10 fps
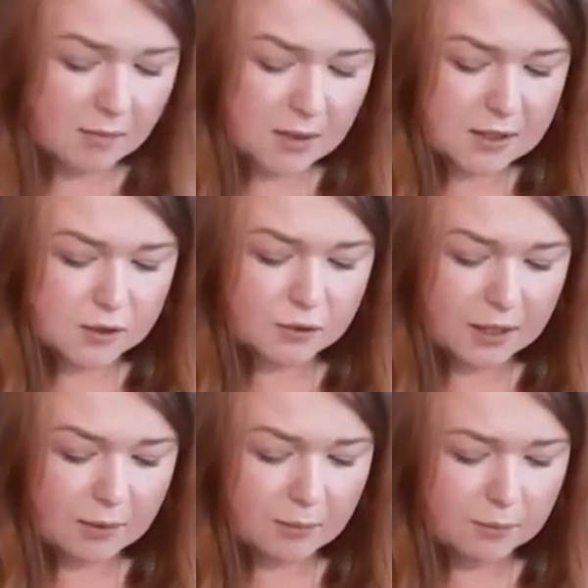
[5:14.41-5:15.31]

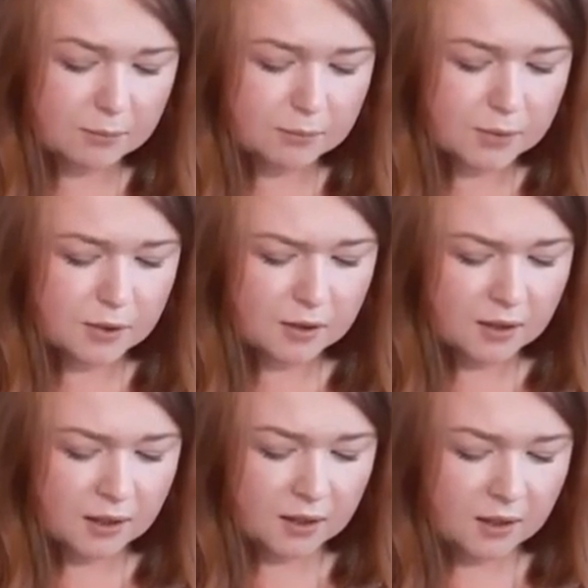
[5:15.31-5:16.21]
string, but
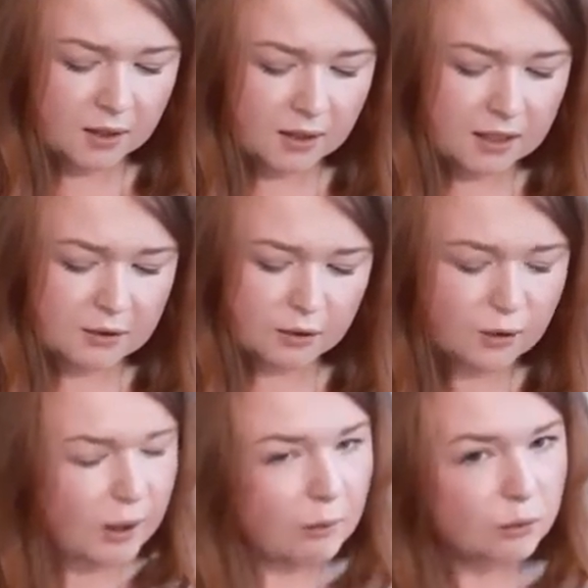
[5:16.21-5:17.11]
I don't know
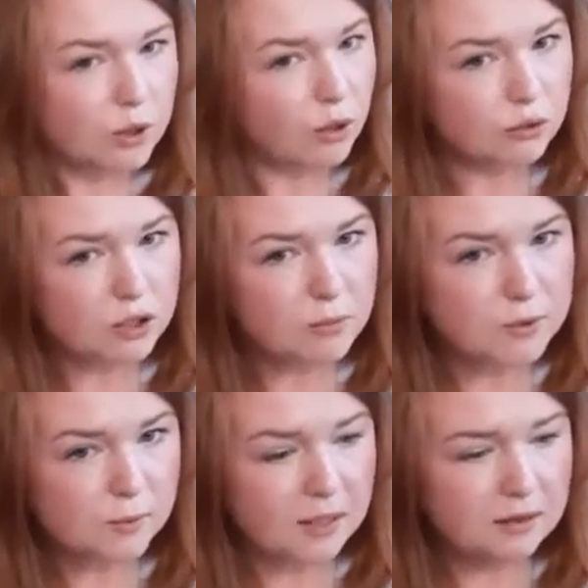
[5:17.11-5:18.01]
how it would hold up as
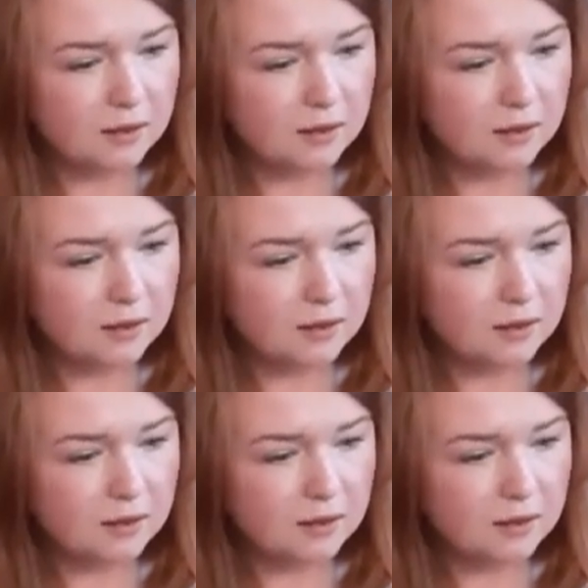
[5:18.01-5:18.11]
well.